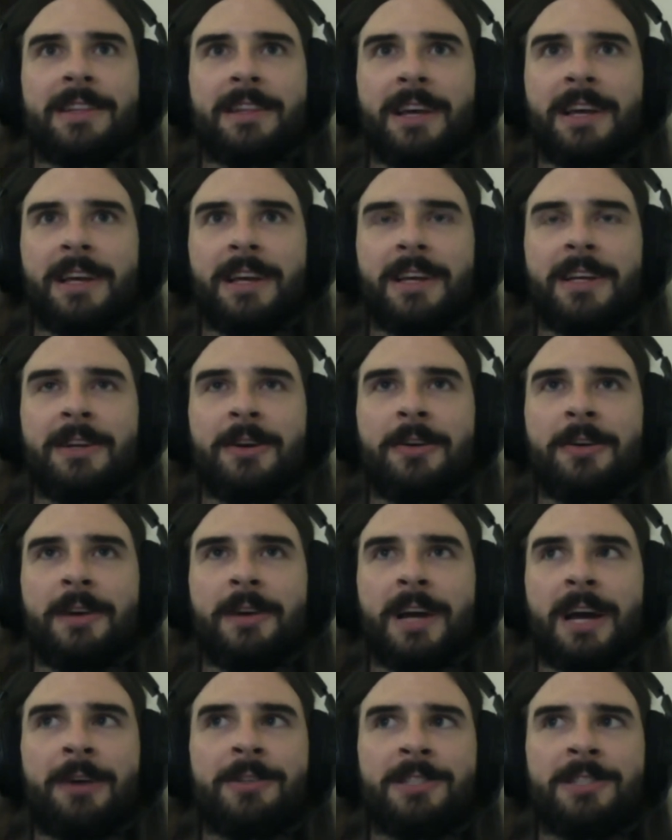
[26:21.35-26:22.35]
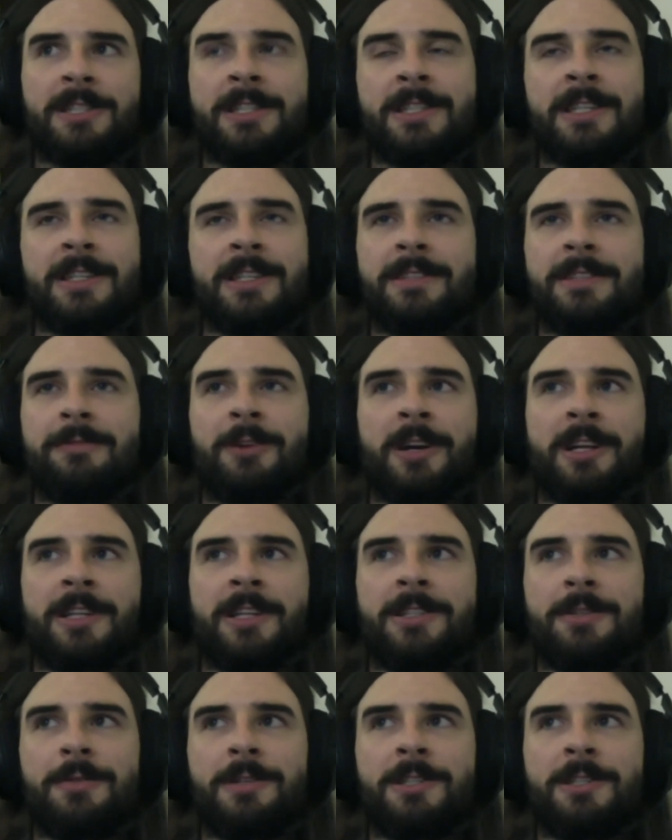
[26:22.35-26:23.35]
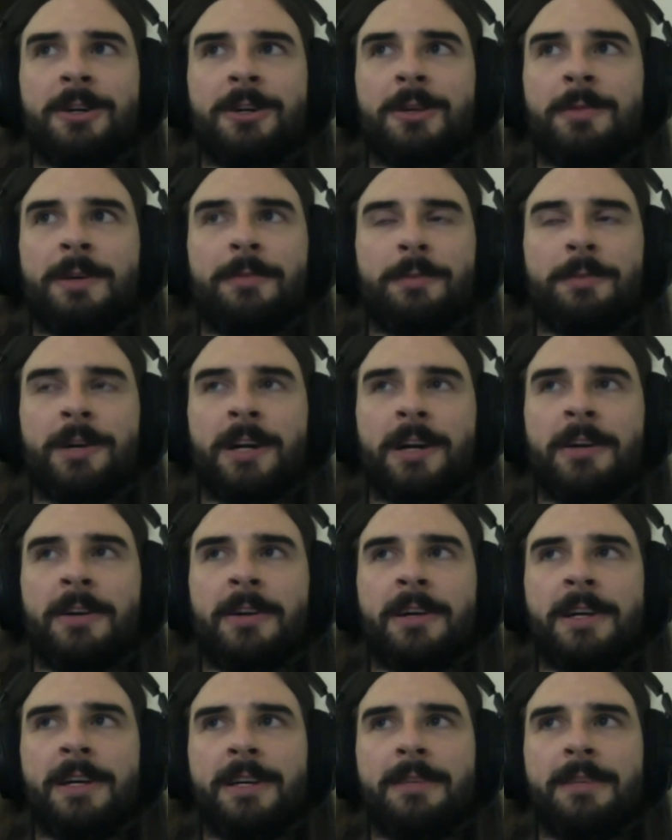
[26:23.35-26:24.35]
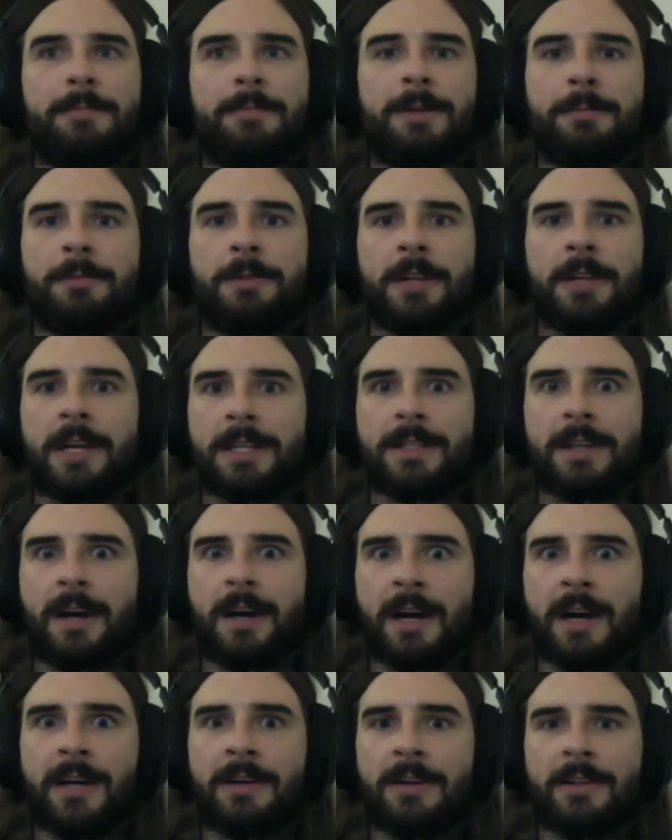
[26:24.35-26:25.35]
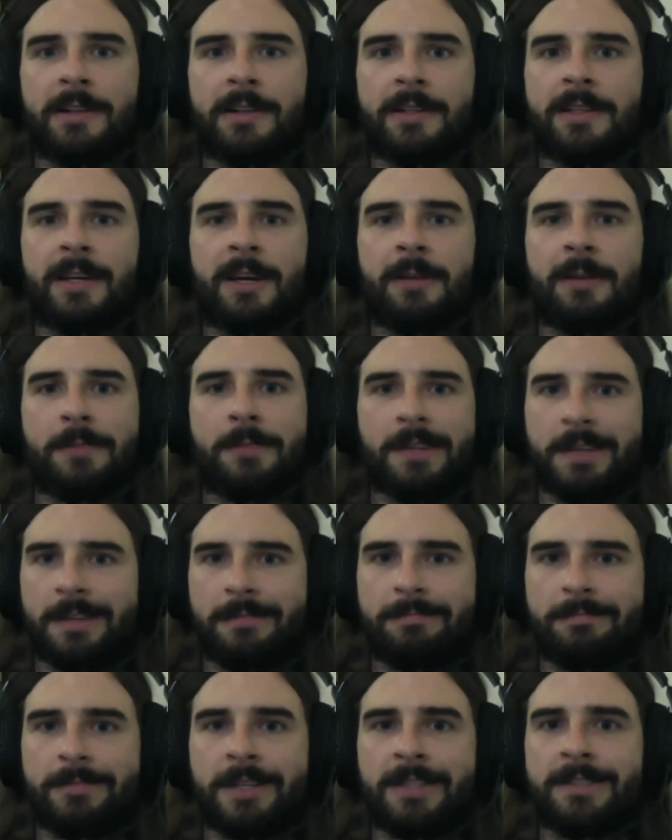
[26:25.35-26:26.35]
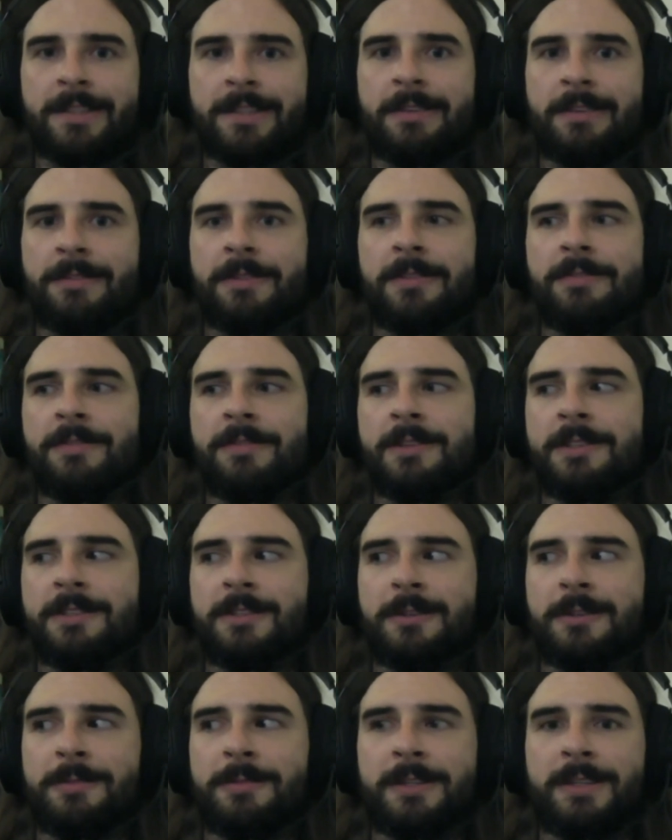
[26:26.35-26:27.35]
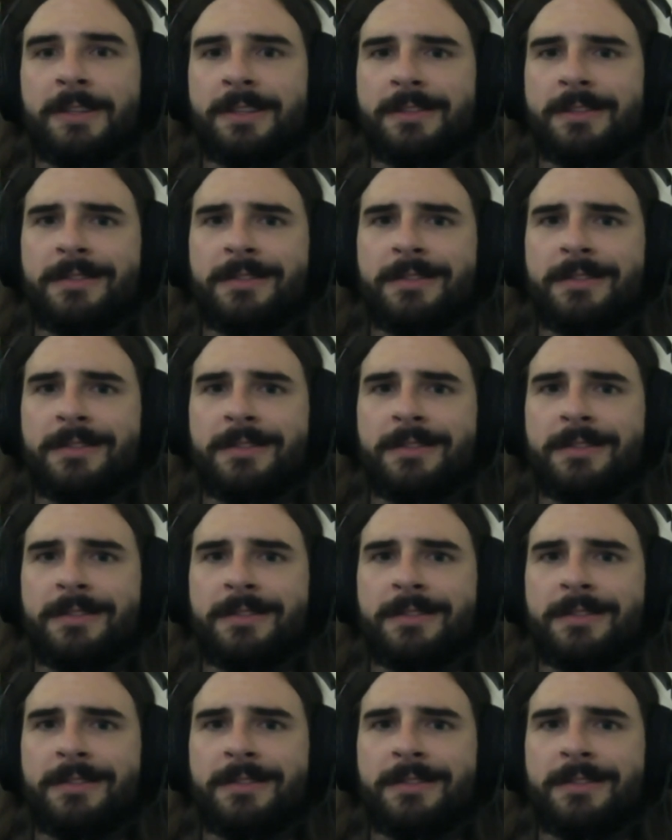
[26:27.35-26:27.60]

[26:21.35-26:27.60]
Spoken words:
Like How Jin didn't want to do a tournament where people like died all the time. Like that's not a very fun tournament.